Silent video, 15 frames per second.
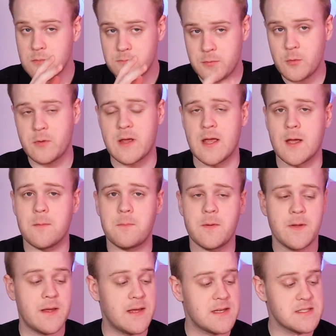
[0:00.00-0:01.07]
Boot Camp
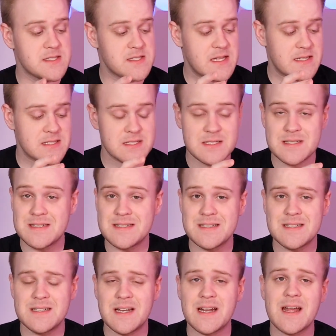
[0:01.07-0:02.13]
is that
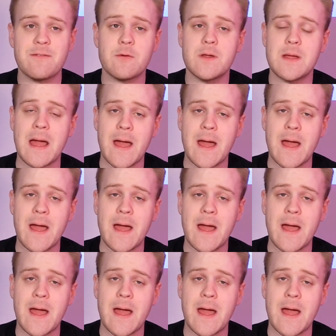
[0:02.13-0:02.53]
not every